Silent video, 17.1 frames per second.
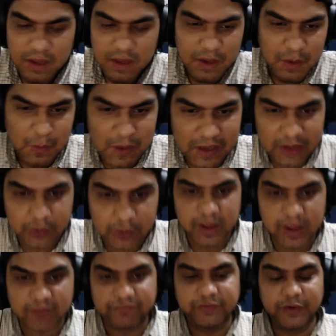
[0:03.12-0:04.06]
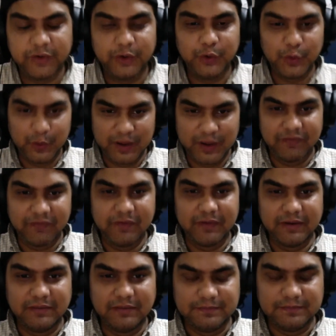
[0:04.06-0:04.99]
Well, good afternoon,
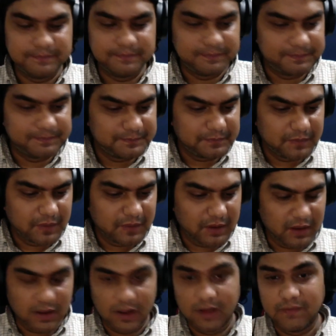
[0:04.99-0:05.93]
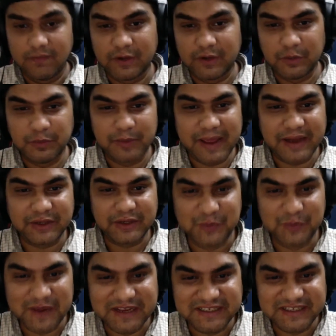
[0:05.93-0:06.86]
everyone. Welcome back to
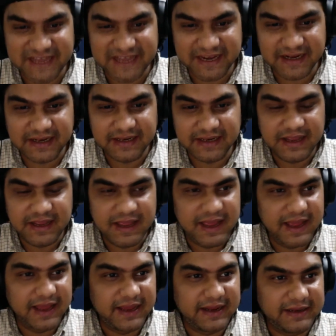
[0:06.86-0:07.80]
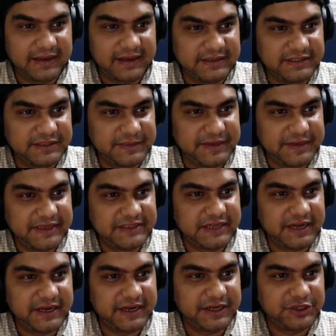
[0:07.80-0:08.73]
my channel, and this is me,
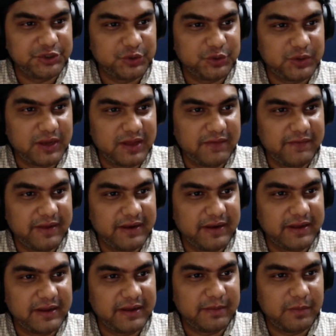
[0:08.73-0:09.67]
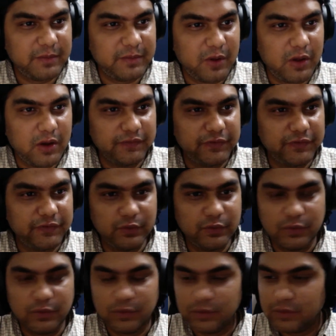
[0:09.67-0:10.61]
Chanakya Shukla. Welcome all of you
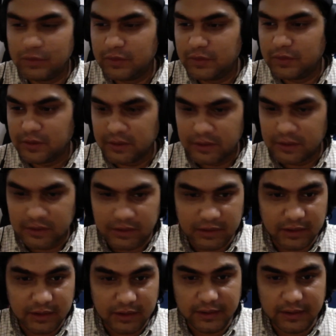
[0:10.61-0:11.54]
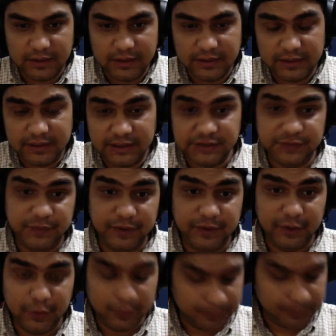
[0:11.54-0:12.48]
in this video.